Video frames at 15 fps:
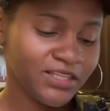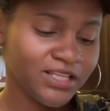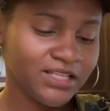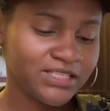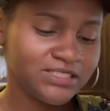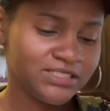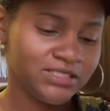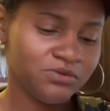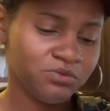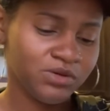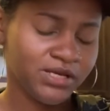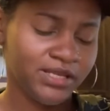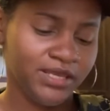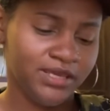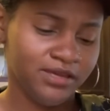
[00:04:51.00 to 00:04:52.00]
Let's see
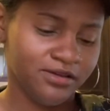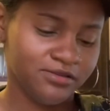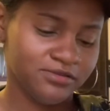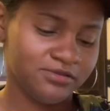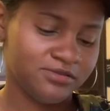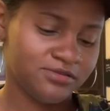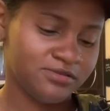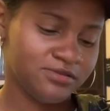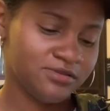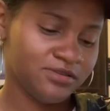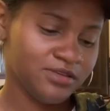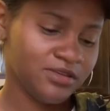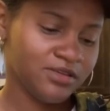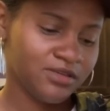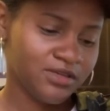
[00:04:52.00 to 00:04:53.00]
what else.
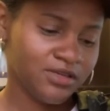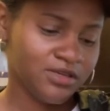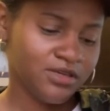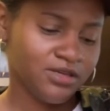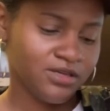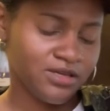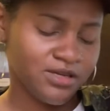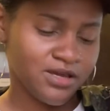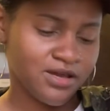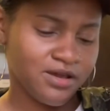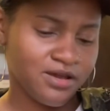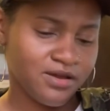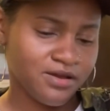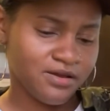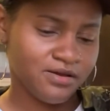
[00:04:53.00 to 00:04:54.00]

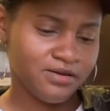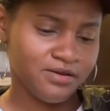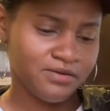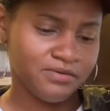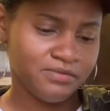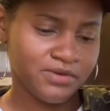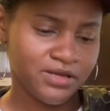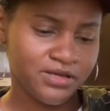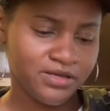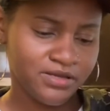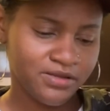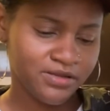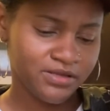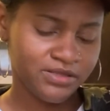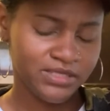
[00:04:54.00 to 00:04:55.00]
Um,
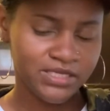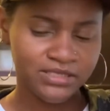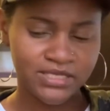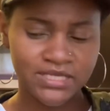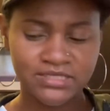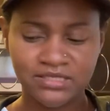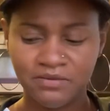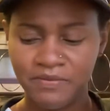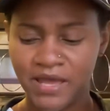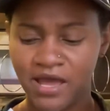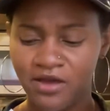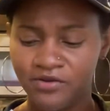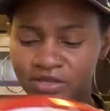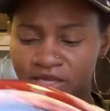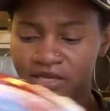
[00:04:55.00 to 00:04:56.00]
I think that's
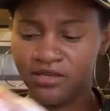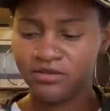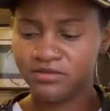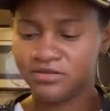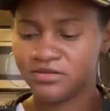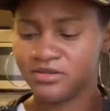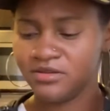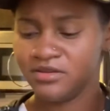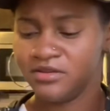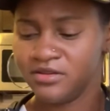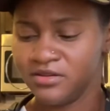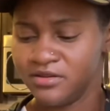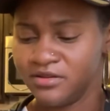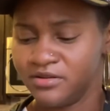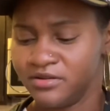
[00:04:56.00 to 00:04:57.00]
about it
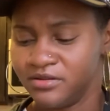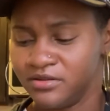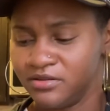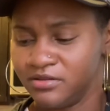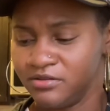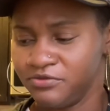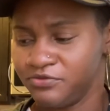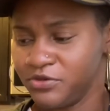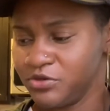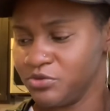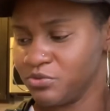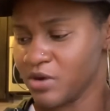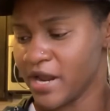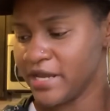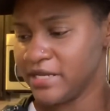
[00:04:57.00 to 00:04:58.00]
for
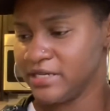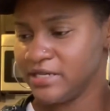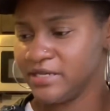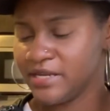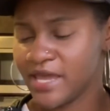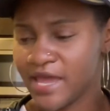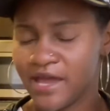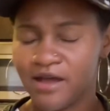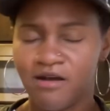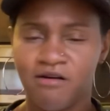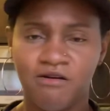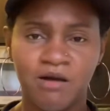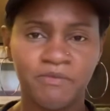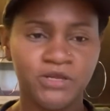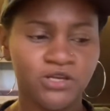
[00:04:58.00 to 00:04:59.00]
right
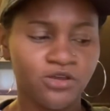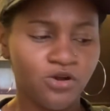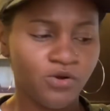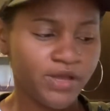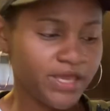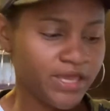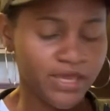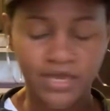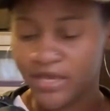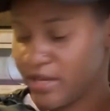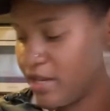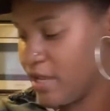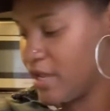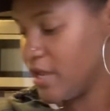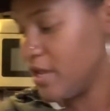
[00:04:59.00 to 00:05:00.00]
now. I'm going to go
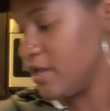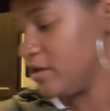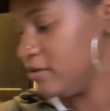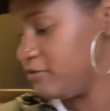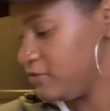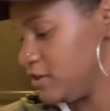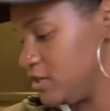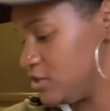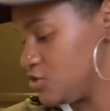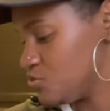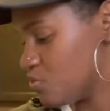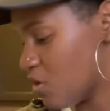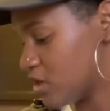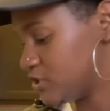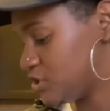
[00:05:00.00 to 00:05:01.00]
ahead and finish
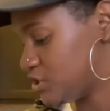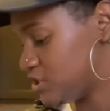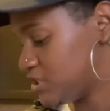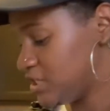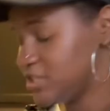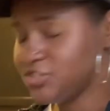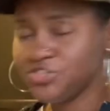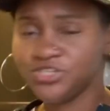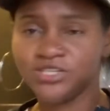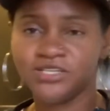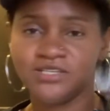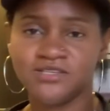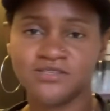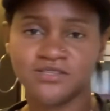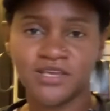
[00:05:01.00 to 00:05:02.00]
washing
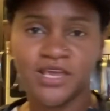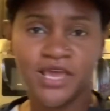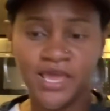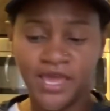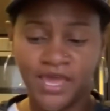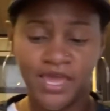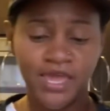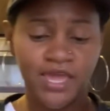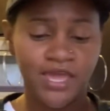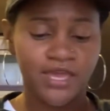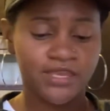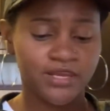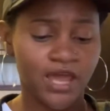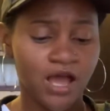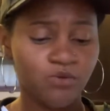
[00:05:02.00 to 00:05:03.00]
dishes
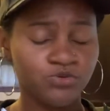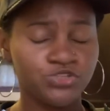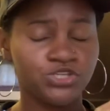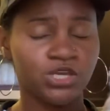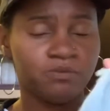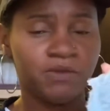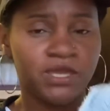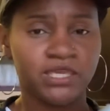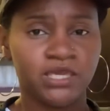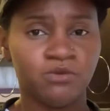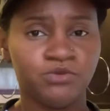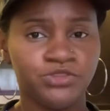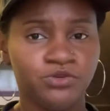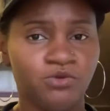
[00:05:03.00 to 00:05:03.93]
and I will check back in with